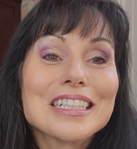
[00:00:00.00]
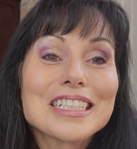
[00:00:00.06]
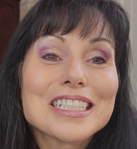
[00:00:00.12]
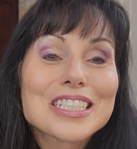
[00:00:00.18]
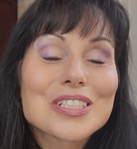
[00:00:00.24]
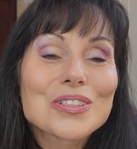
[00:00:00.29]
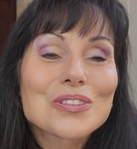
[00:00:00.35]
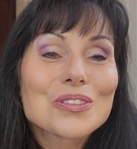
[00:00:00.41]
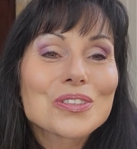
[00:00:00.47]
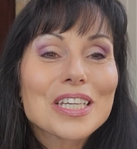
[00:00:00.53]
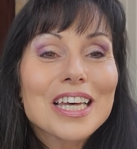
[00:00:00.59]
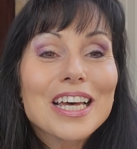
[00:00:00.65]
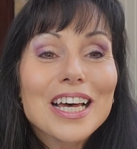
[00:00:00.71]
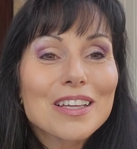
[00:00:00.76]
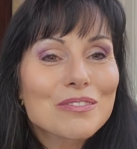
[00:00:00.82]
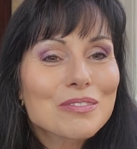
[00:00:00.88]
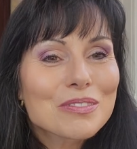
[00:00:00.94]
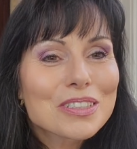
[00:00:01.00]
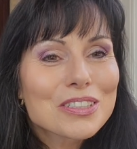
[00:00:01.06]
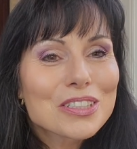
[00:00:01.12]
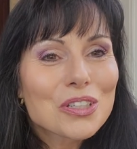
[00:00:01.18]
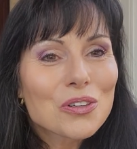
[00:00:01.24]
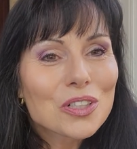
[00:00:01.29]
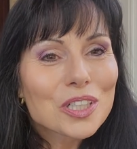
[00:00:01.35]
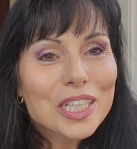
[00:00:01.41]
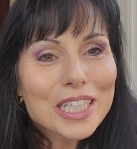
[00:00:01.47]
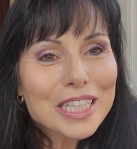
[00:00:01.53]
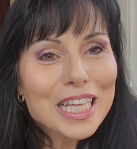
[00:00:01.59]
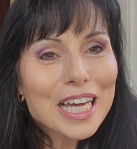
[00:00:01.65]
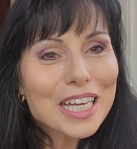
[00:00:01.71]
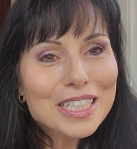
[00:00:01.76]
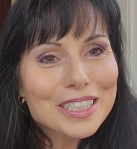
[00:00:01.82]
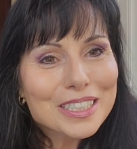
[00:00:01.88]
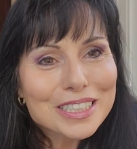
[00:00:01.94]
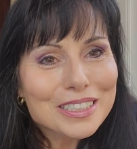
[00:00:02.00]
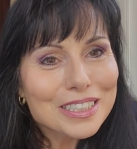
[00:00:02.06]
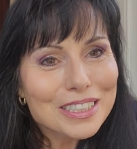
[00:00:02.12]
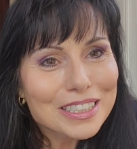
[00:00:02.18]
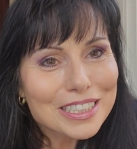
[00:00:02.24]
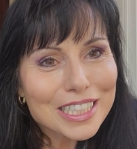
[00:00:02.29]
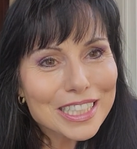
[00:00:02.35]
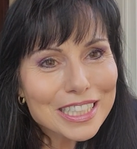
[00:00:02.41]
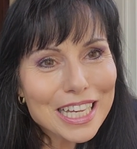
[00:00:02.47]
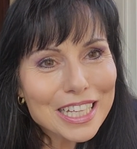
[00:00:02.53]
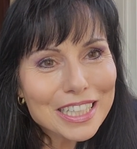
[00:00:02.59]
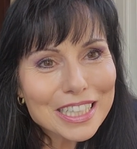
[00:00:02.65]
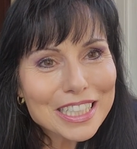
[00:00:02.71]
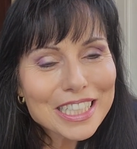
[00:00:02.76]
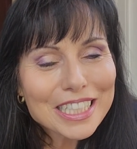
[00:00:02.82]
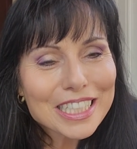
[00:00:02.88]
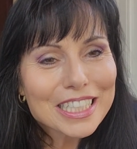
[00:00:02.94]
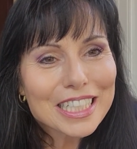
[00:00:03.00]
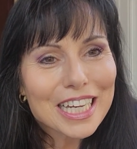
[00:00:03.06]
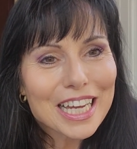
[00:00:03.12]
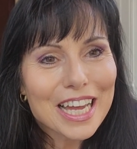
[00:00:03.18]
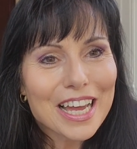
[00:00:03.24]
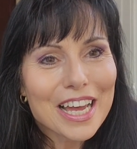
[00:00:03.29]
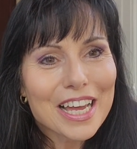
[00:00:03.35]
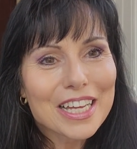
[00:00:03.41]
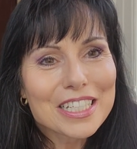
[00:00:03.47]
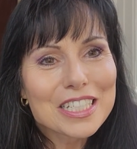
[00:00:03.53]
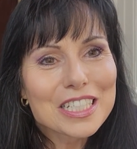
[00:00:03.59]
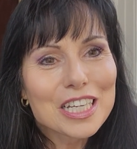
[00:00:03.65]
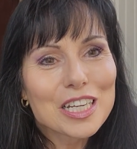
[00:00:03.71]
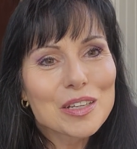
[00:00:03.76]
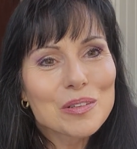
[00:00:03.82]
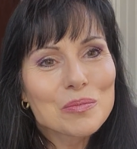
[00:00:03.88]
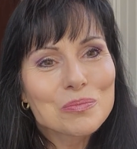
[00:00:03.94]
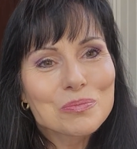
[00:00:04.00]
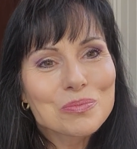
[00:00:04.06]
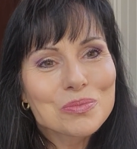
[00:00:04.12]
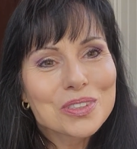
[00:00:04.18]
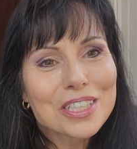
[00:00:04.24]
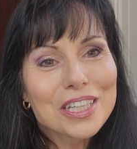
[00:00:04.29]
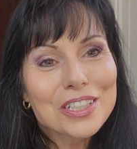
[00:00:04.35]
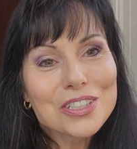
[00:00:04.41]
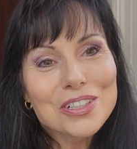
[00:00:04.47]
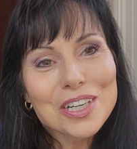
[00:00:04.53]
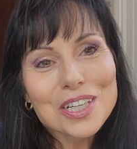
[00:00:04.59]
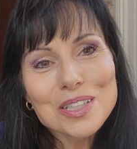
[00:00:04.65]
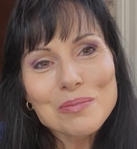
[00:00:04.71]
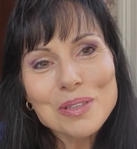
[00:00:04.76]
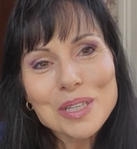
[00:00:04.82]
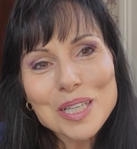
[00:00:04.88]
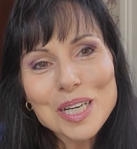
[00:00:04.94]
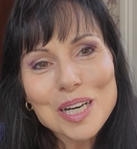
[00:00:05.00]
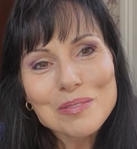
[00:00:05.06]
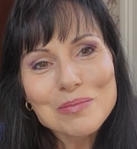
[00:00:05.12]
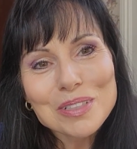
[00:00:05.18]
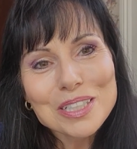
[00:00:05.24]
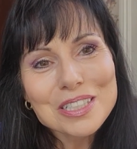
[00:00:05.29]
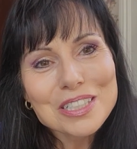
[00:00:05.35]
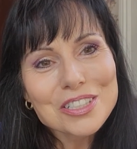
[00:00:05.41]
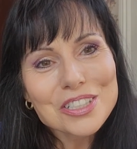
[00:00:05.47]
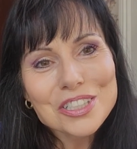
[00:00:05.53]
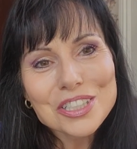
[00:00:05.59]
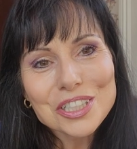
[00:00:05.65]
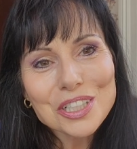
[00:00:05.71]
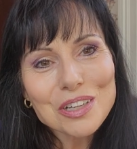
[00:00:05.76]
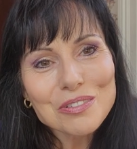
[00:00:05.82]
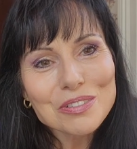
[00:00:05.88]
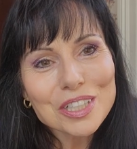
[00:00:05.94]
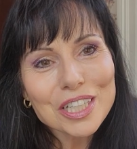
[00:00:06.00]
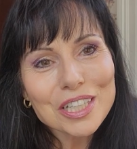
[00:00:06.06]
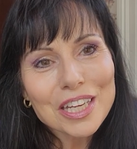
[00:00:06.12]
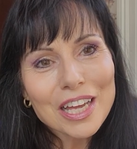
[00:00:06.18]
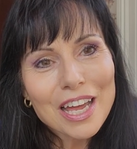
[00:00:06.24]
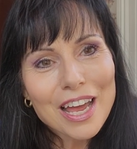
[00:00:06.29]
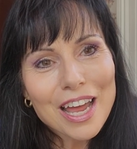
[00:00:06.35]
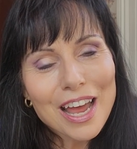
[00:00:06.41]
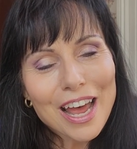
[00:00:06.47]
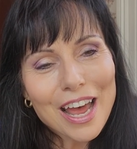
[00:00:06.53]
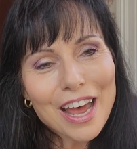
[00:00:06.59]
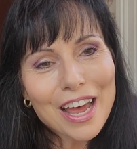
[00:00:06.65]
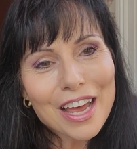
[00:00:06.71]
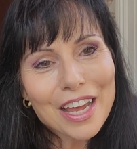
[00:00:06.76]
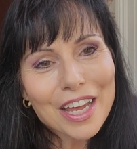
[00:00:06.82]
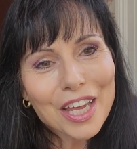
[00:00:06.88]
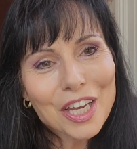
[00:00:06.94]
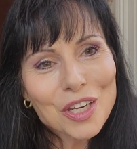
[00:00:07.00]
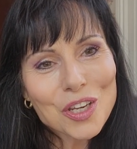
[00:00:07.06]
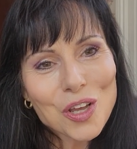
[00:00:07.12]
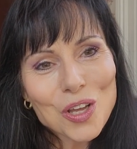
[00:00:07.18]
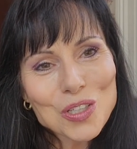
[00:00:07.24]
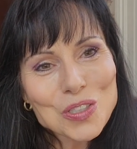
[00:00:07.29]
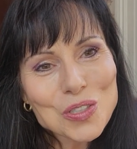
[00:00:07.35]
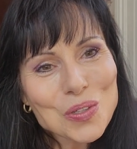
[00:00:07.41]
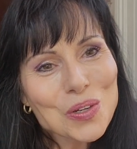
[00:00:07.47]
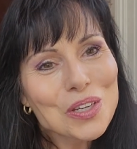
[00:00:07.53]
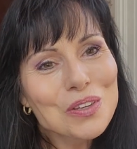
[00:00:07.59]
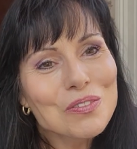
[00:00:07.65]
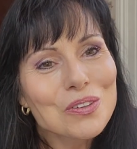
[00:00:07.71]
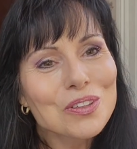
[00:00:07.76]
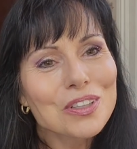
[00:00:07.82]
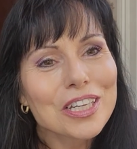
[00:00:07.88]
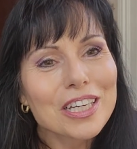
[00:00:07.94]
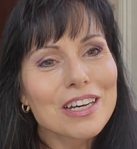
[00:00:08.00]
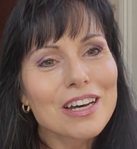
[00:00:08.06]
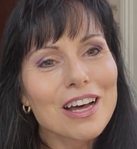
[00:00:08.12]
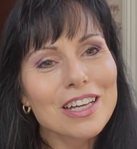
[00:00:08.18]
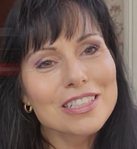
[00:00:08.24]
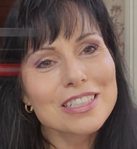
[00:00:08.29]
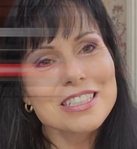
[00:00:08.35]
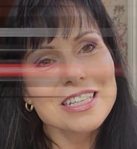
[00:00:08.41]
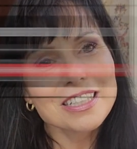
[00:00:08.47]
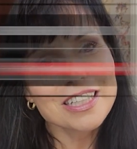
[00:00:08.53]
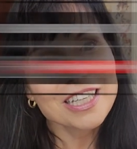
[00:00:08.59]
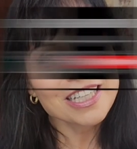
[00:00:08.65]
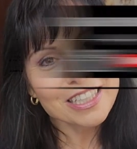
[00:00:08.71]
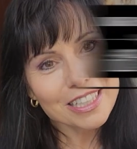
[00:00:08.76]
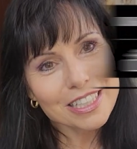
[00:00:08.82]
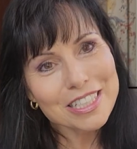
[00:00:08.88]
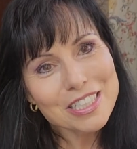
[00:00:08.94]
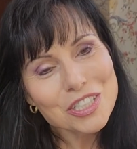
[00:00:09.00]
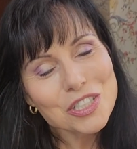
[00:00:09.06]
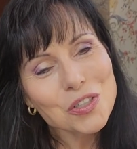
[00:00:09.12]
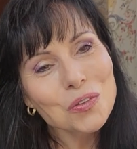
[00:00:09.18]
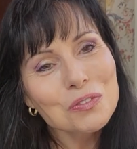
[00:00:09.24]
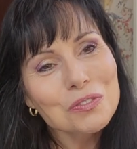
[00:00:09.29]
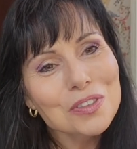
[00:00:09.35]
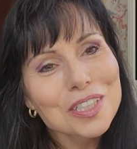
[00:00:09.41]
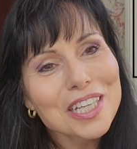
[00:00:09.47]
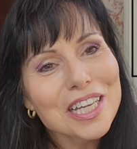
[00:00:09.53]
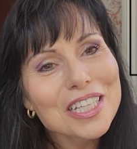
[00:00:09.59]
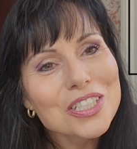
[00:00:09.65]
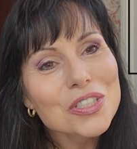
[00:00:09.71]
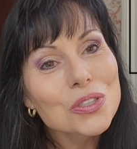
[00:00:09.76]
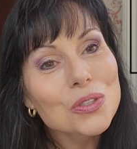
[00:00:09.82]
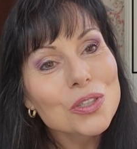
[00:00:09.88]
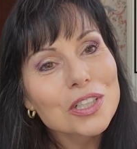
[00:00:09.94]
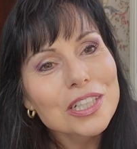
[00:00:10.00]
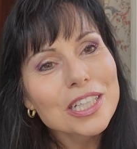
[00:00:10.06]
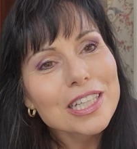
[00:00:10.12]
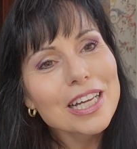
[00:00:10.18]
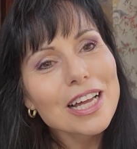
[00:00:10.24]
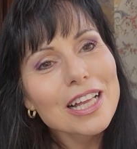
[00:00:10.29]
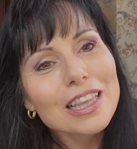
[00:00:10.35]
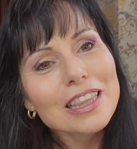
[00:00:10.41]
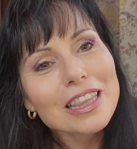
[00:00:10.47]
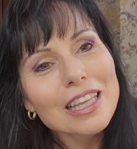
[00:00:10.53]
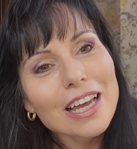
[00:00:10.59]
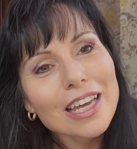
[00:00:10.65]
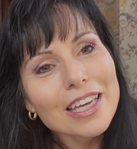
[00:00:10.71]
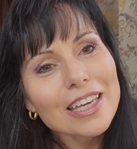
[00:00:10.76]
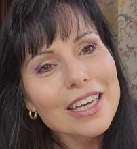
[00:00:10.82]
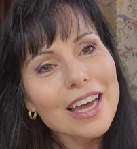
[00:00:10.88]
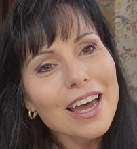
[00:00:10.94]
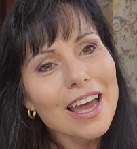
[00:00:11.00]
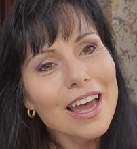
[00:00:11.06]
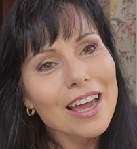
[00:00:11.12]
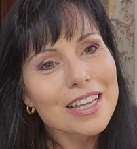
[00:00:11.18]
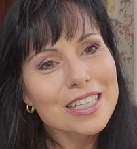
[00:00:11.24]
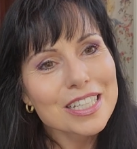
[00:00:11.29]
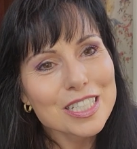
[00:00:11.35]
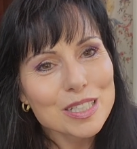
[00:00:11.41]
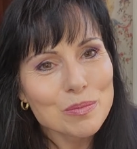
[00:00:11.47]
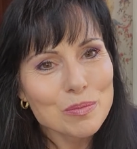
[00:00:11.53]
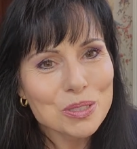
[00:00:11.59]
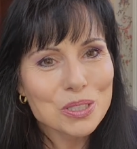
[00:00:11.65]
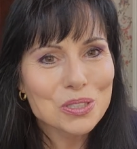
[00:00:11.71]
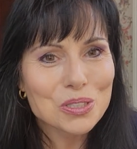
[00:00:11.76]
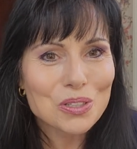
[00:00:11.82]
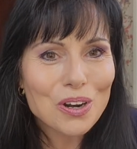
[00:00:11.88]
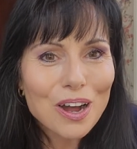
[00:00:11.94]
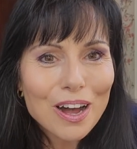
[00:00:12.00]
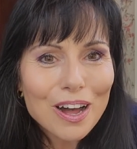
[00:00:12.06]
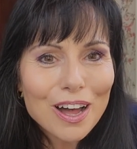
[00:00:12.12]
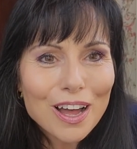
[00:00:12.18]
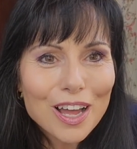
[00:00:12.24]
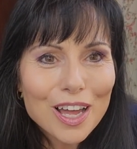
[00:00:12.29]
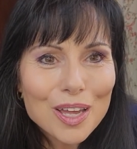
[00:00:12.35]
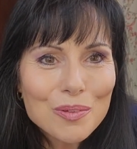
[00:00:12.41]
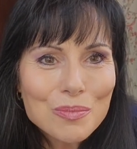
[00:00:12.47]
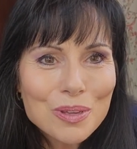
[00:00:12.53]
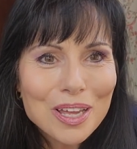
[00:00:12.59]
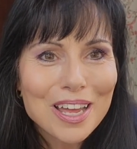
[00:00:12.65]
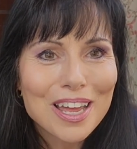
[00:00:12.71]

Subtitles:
so click that link, and yeah, try the makeup. It's just lovely. And also, if you like content like this, don't forget to click like and subscribe.